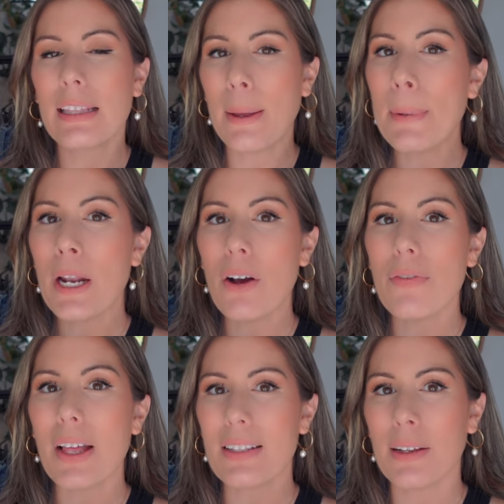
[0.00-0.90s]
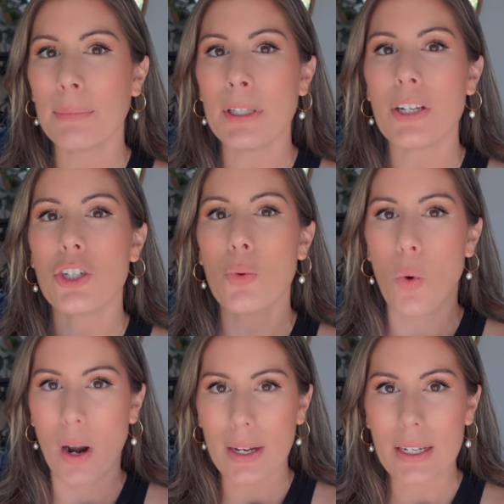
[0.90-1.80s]
Let me know if that's something that you
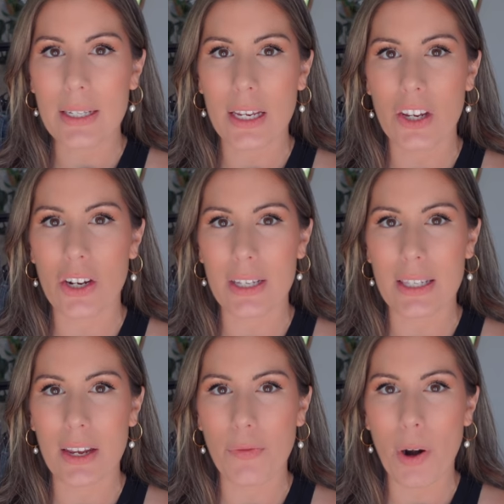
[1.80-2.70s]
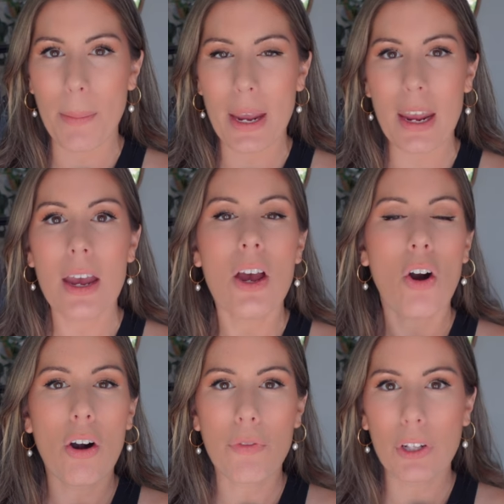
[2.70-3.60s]
want to continue to see from me,
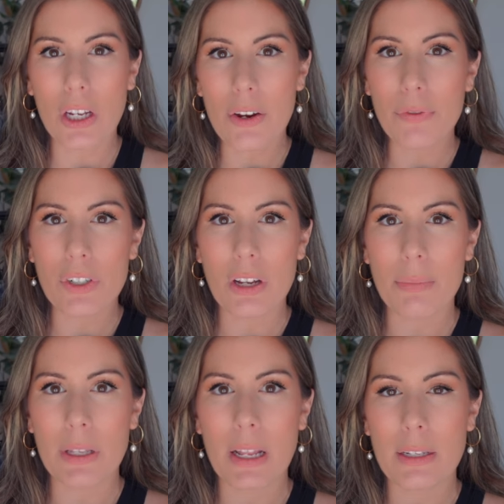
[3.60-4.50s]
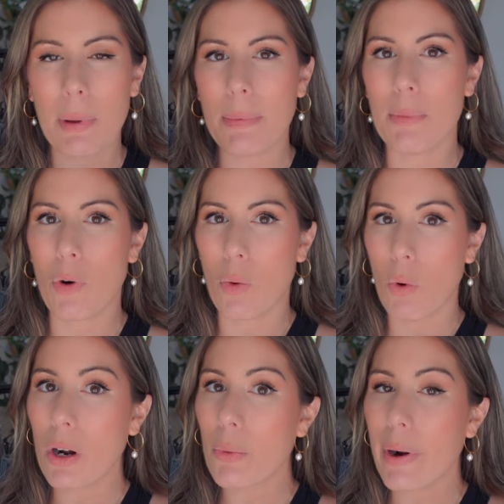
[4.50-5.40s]
or if you're looking for something that's maybe more
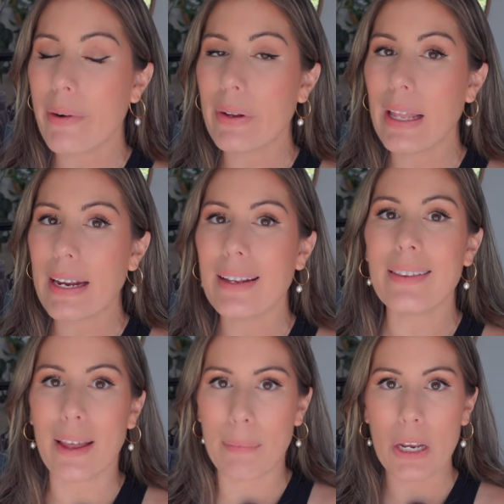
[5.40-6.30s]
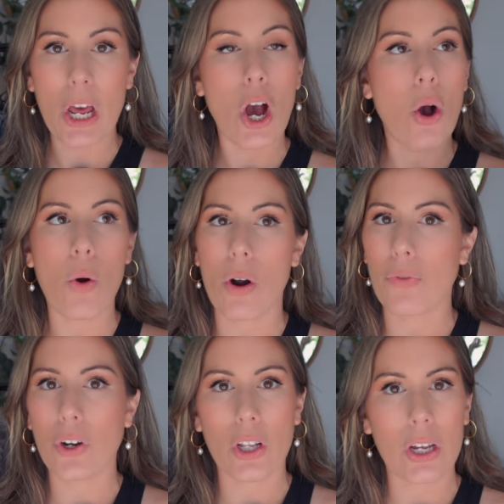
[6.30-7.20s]
workwear related, let me know. Or
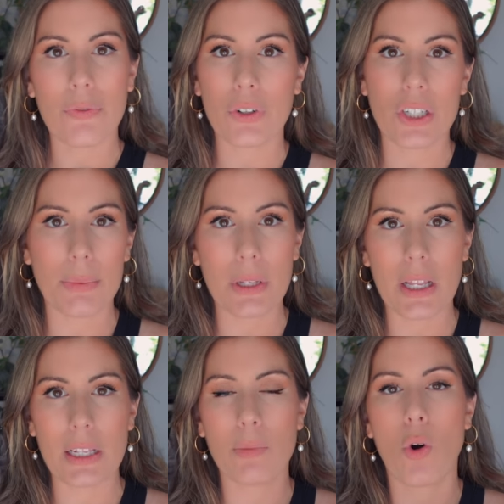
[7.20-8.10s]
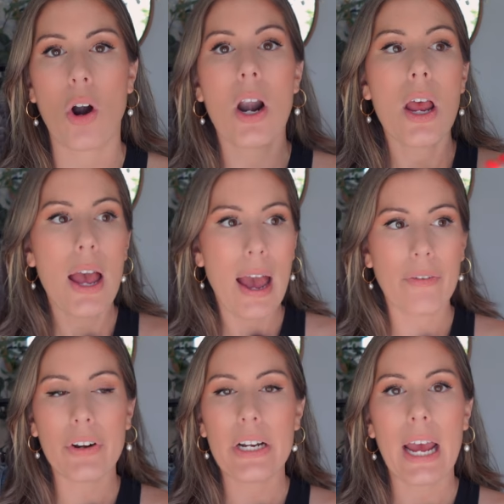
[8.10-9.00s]
if you're looking for something that's more
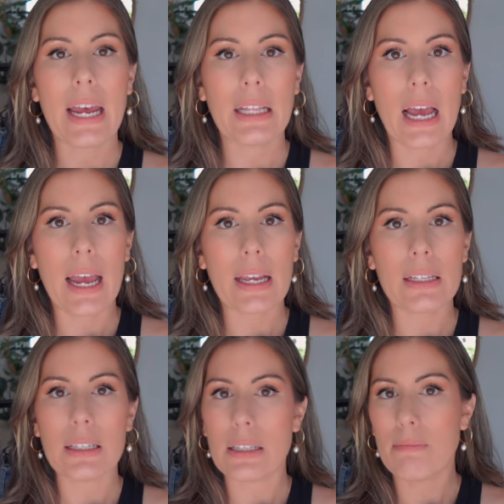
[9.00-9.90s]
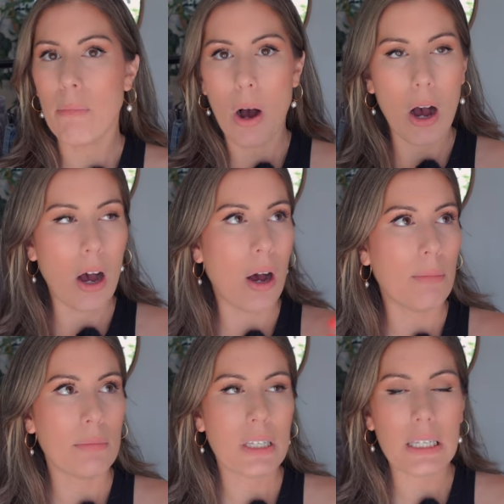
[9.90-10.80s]
everyday, like
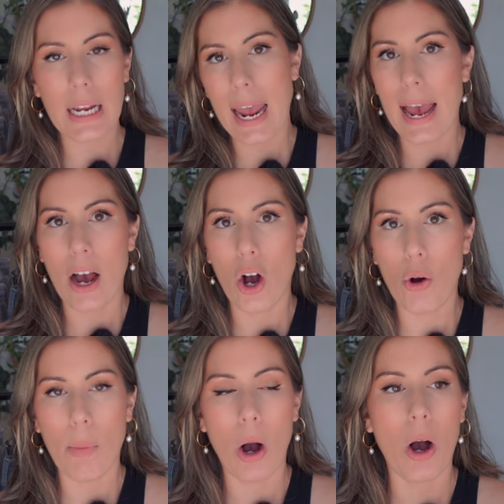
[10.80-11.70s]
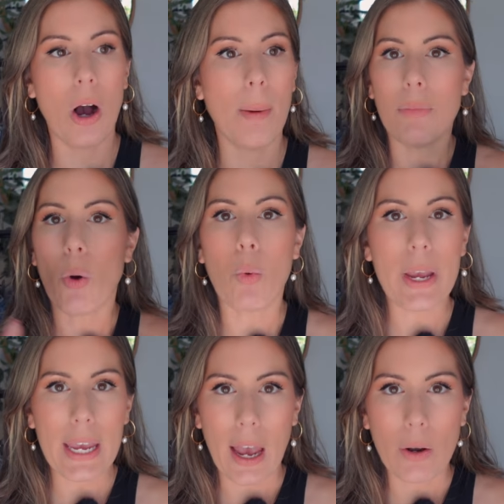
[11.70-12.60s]
mom, stay-at-home mom,
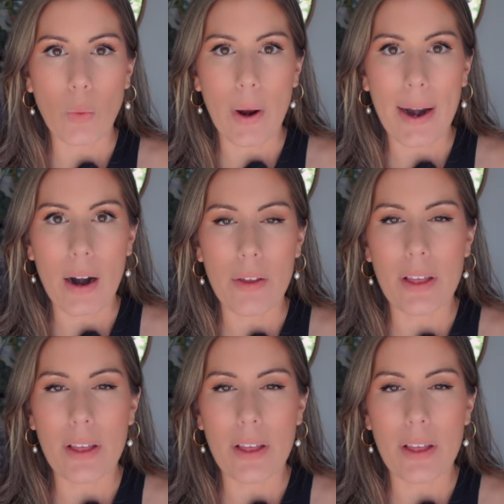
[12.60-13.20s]
weekend wear